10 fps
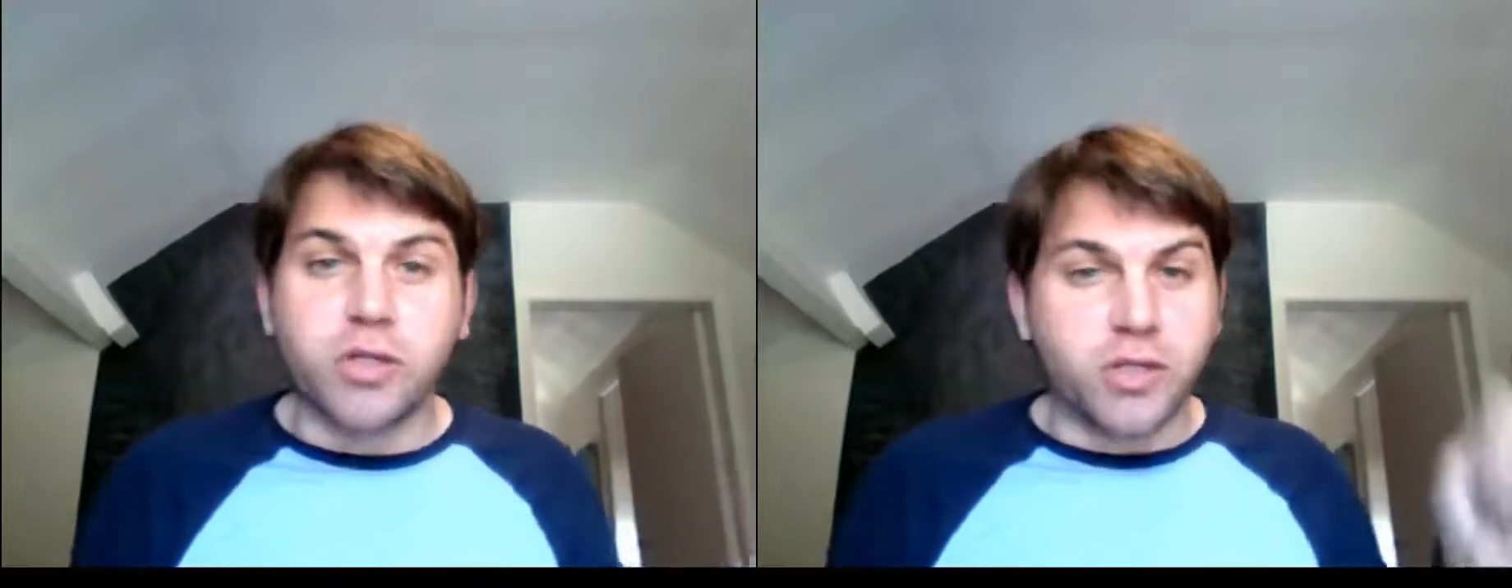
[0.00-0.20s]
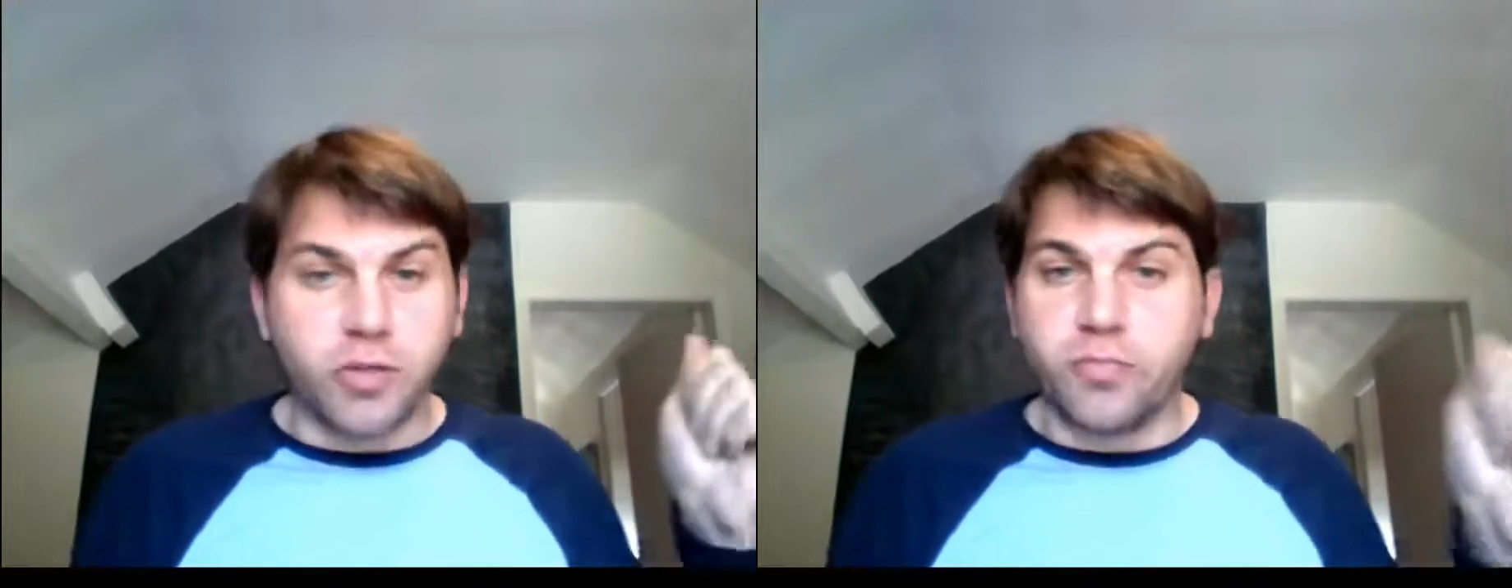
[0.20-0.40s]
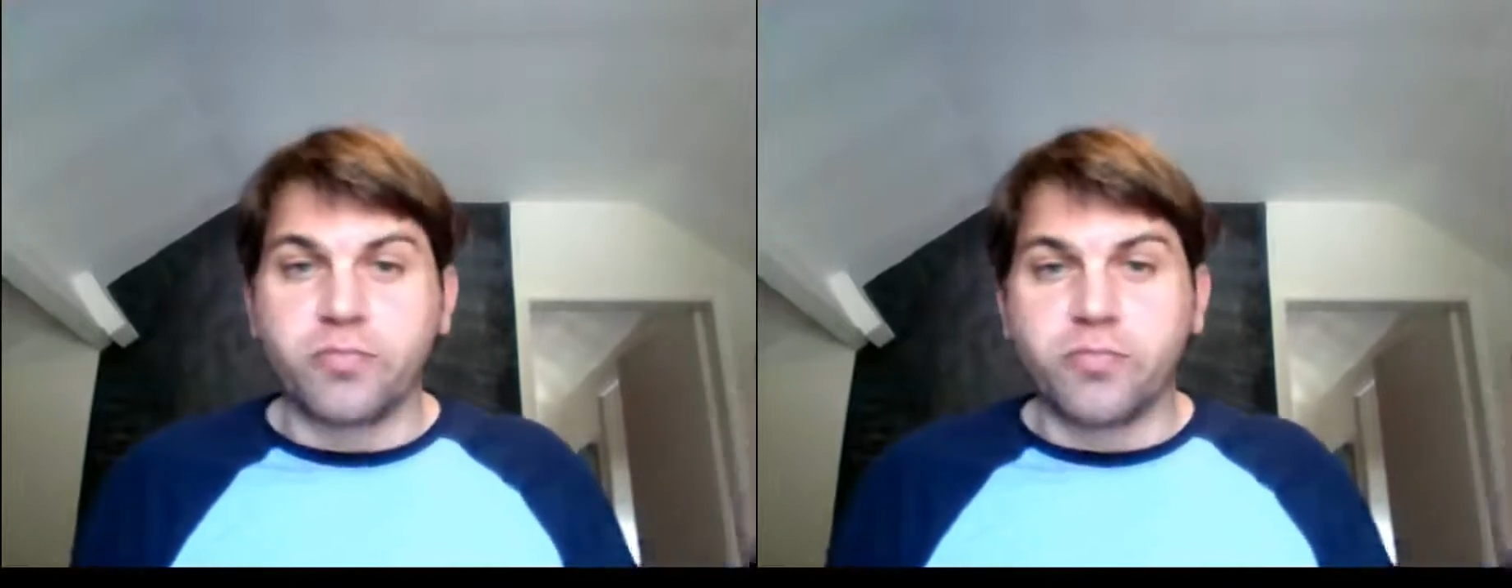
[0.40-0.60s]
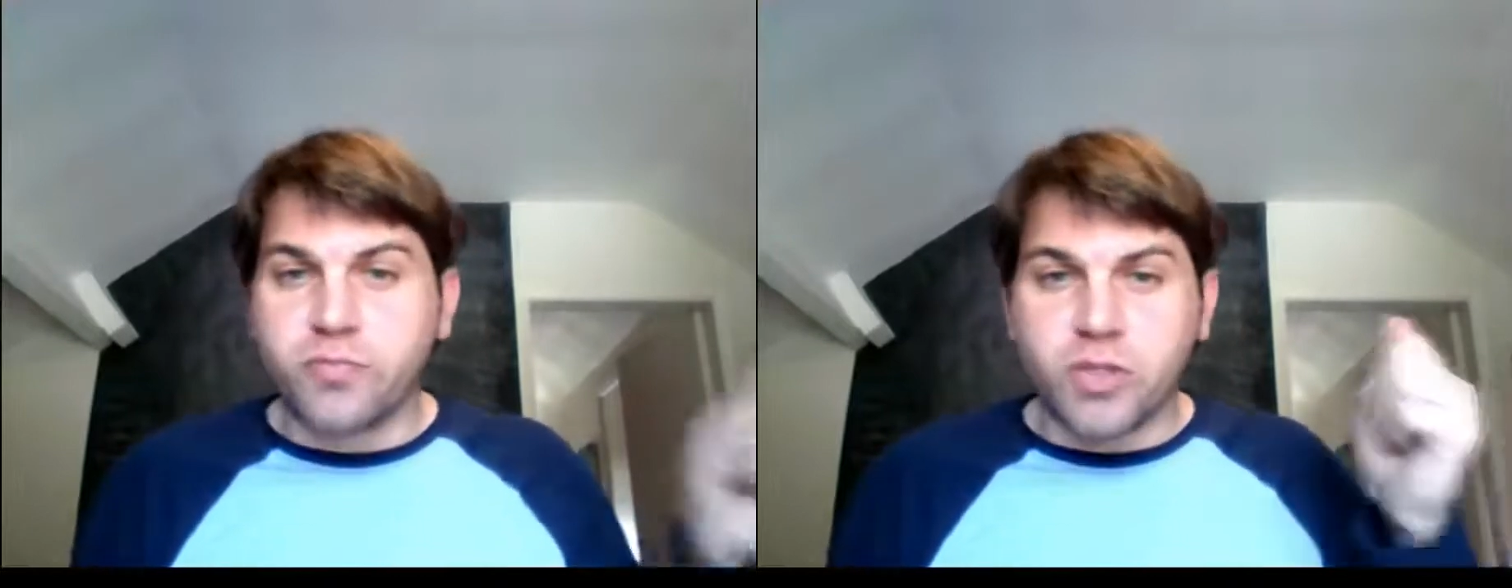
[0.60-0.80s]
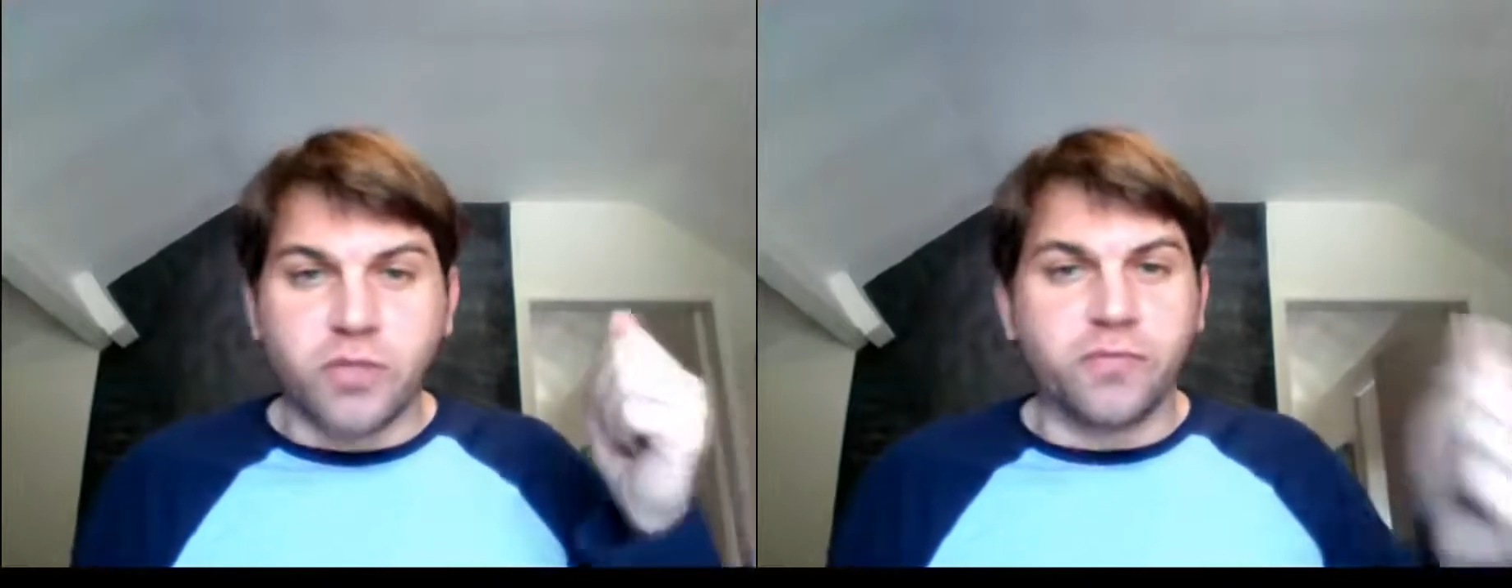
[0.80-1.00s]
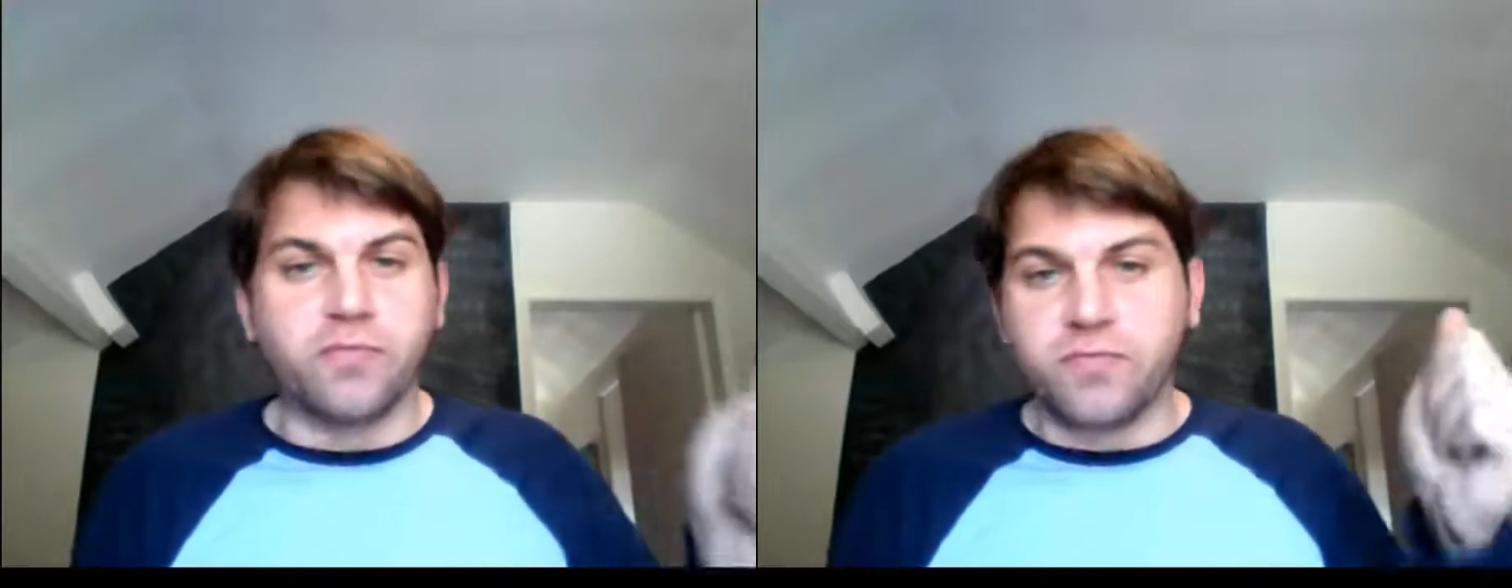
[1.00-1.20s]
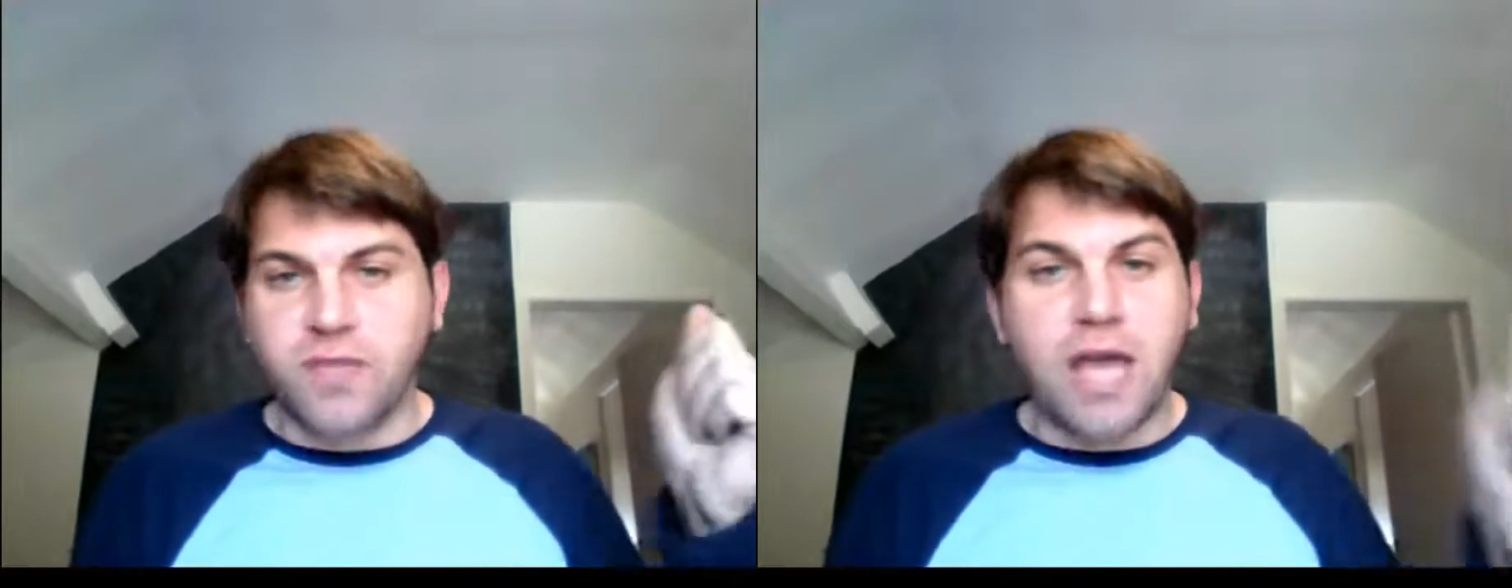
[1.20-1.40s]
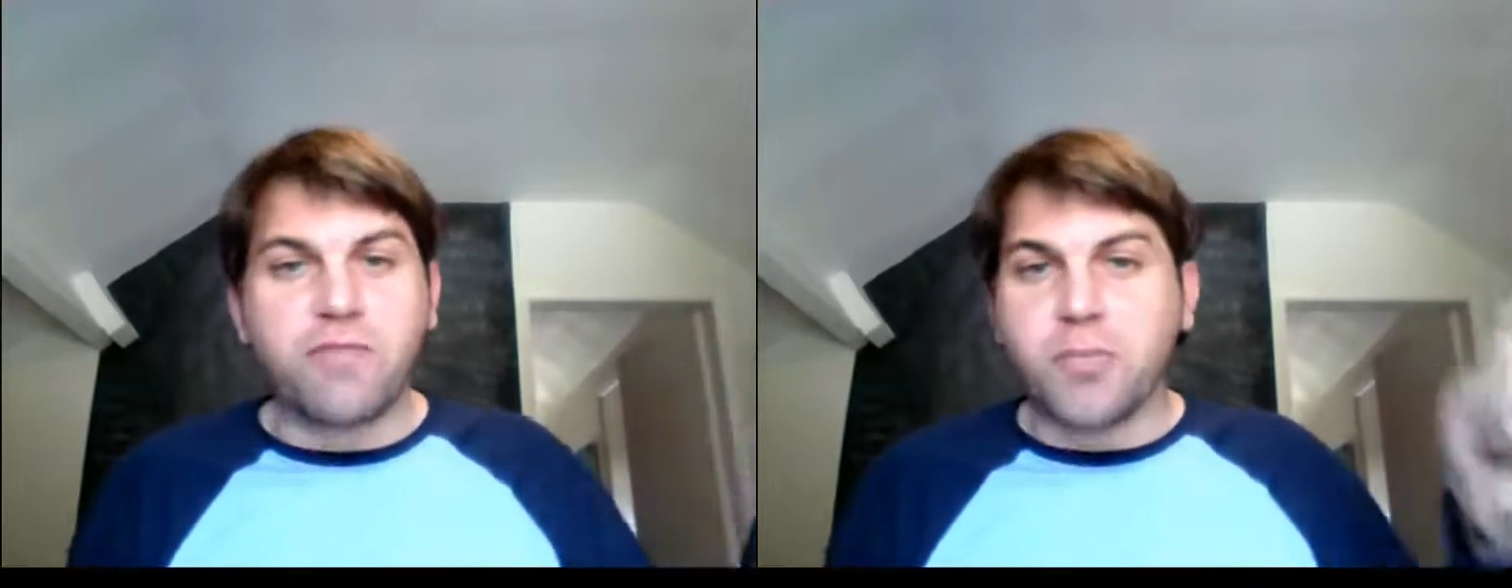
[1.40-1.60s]
the sort of
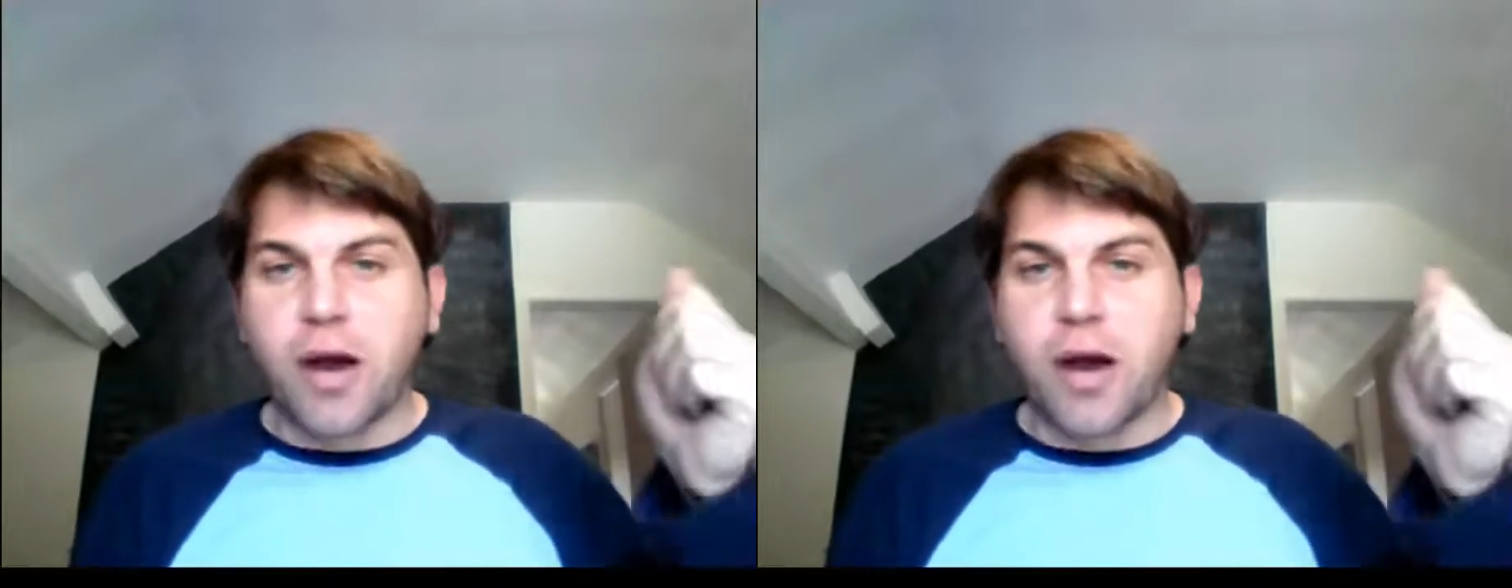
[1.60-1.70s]
heavy